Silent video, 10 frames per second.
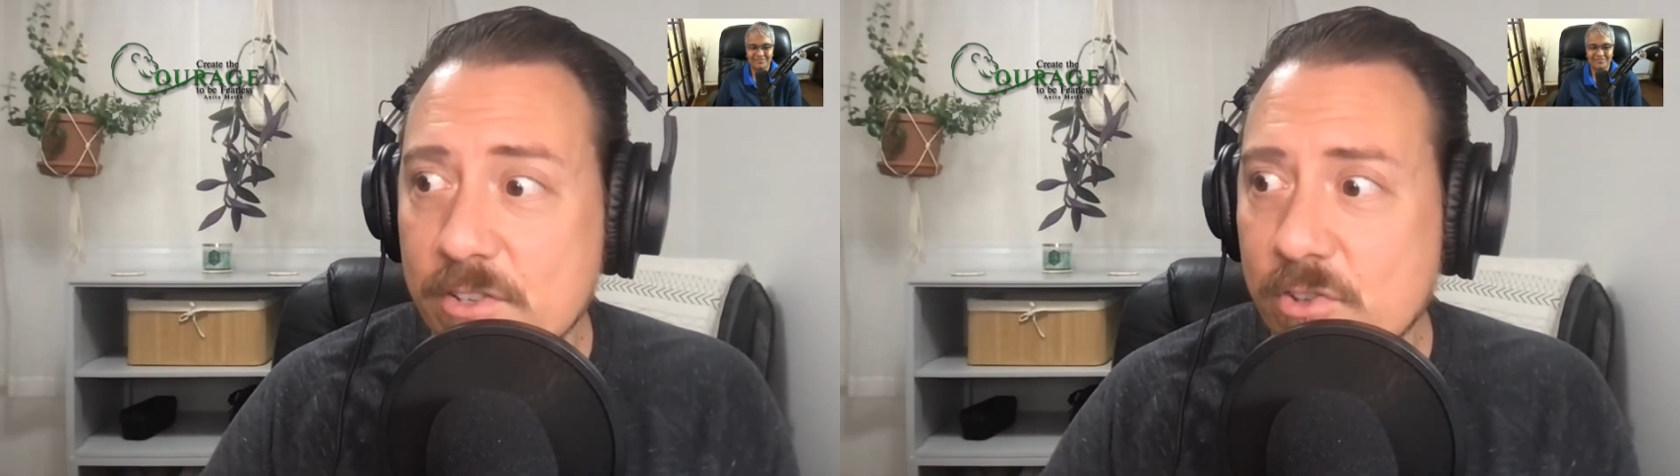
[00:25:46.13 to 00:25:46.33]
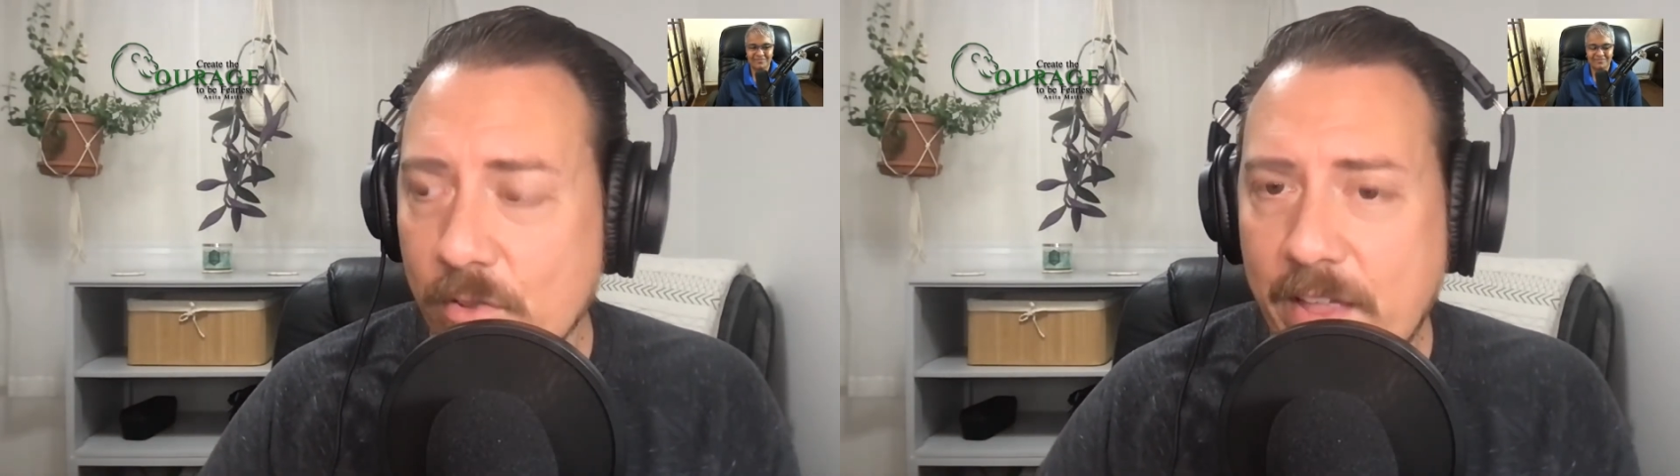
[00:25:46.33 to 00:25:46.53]

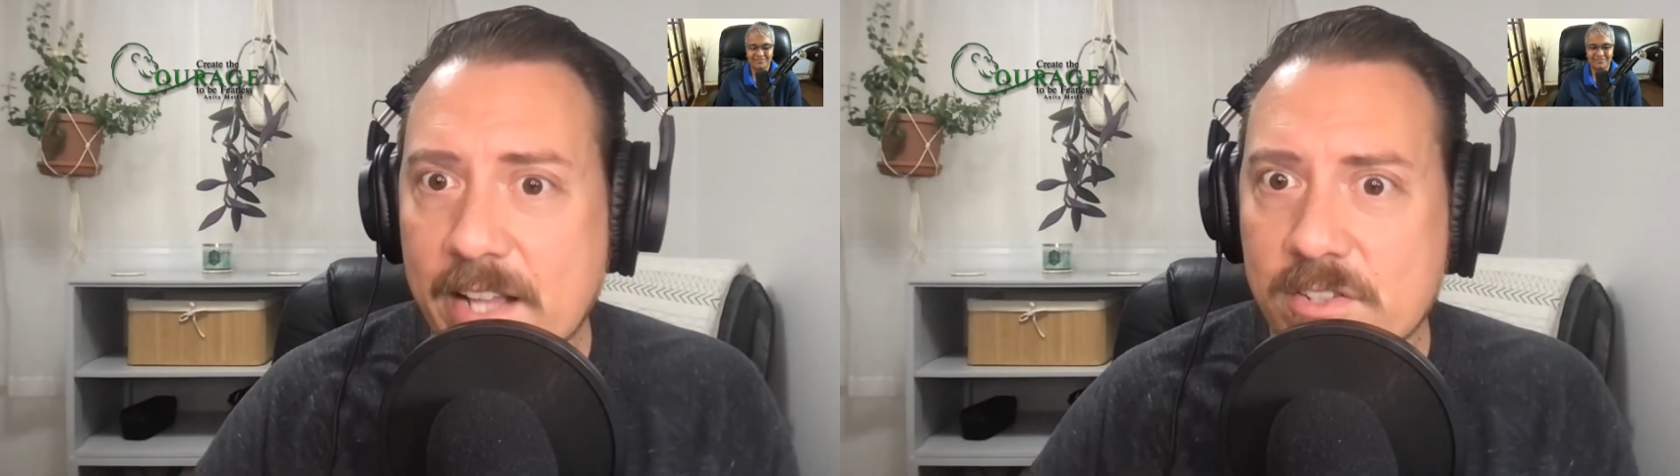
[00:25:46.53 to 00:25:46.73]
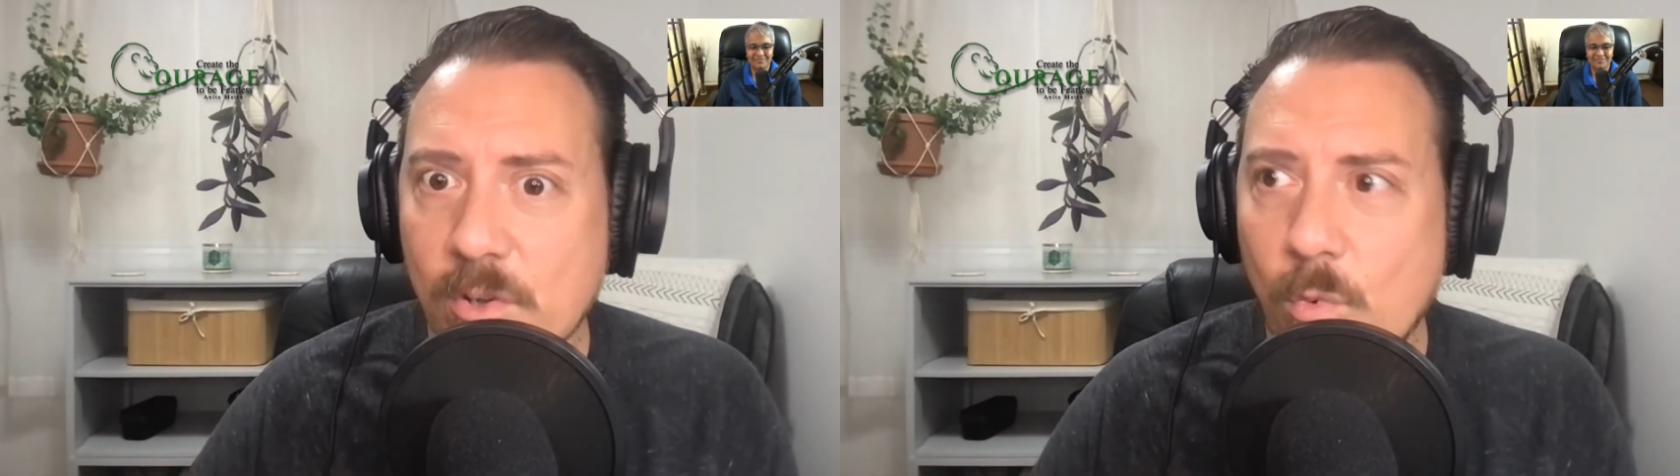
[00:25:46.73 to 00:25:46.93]
And so
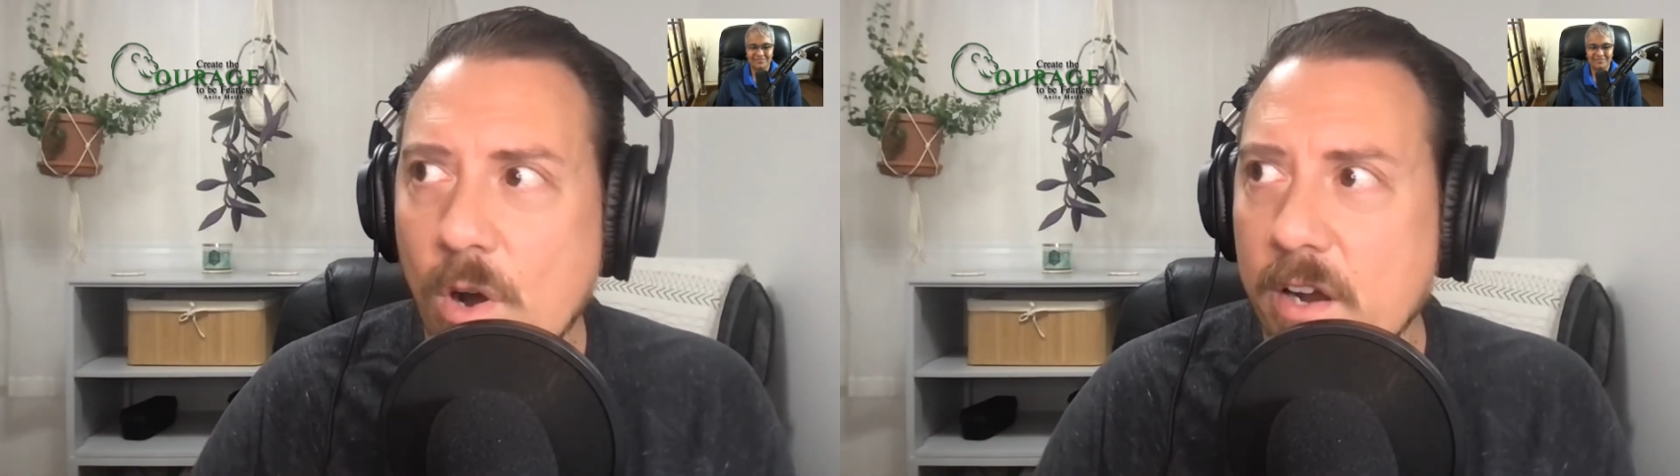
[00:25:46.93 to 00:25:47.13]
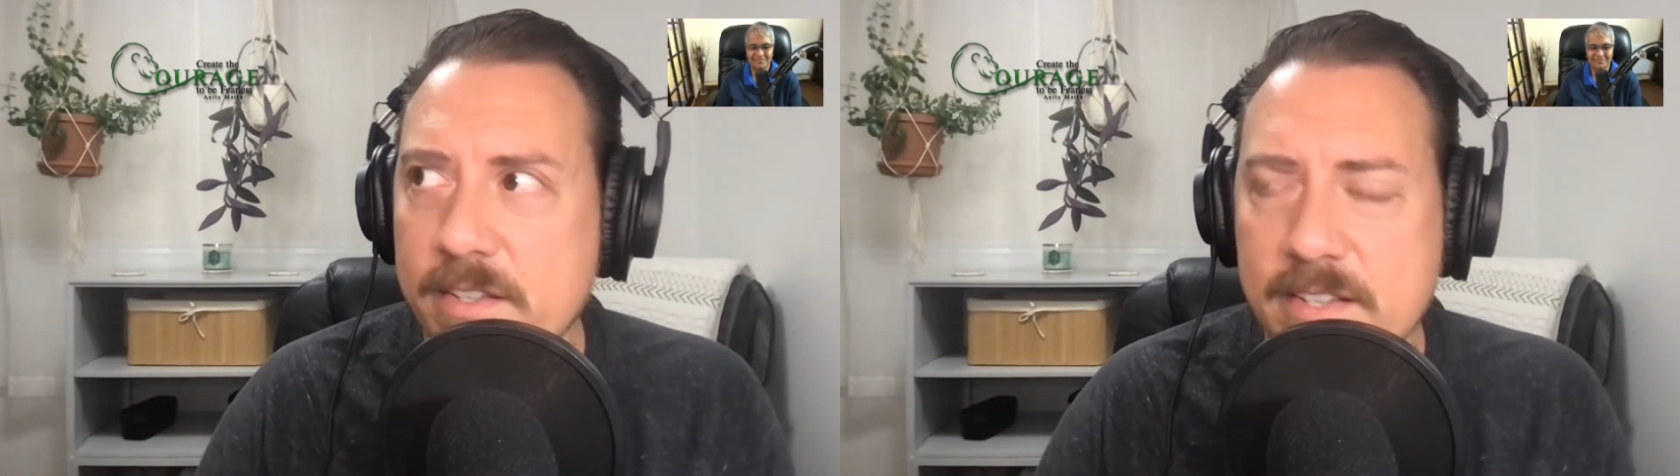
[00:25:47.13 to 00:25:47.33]
that's the
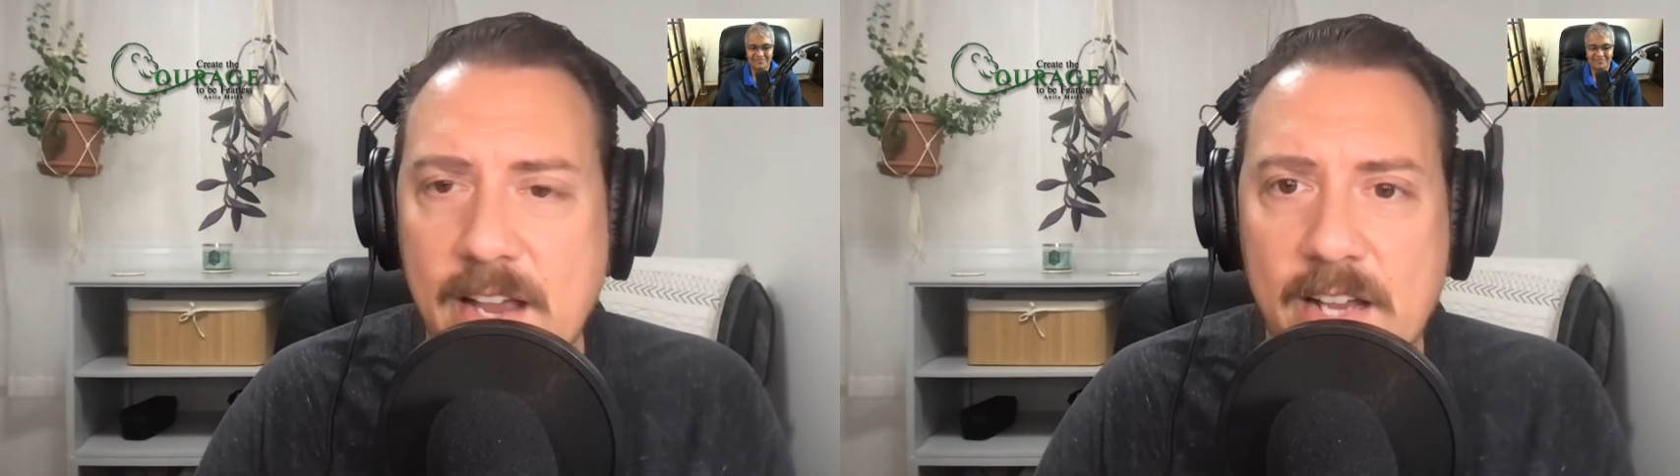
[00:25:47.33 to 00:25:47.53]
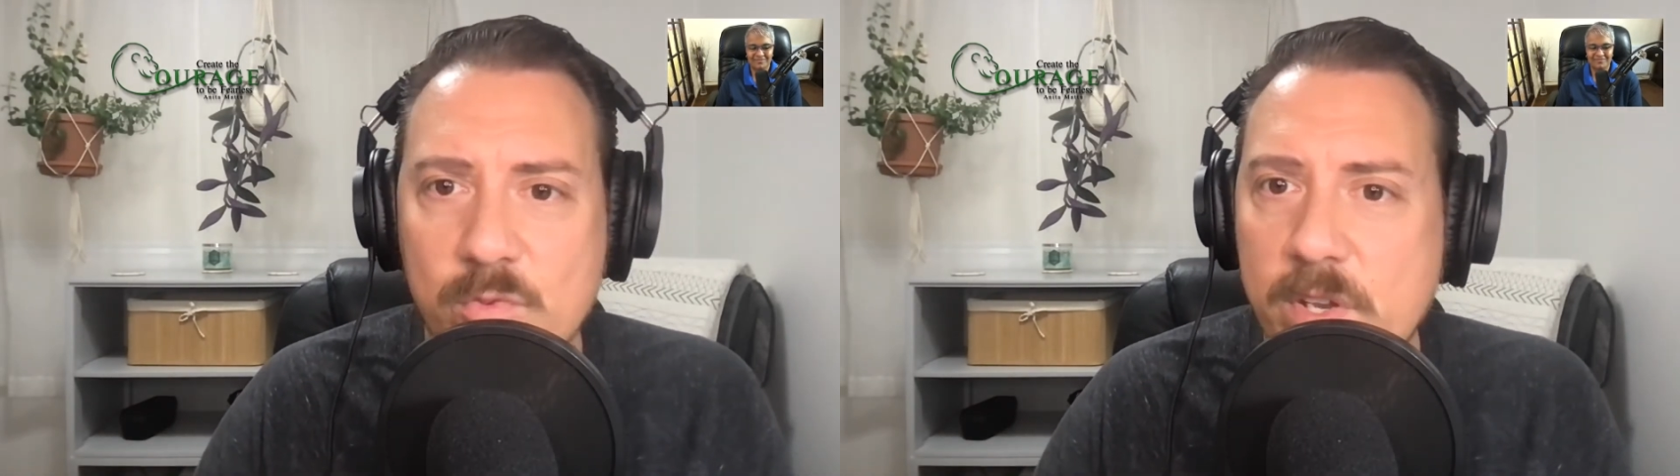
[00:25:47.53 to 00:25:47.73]
work is, guys,